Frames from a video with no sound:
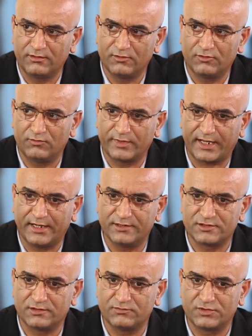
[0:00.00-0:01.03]

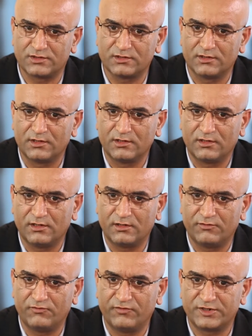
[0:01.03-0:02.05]
mechanisms
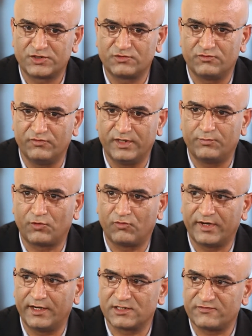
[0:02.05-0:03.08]
which we
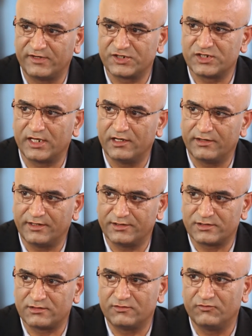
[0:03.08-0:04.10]
provide as
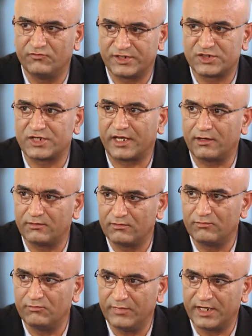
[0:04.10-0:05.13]
functionalities, which can
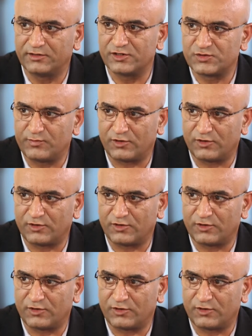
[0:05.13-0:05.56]
make this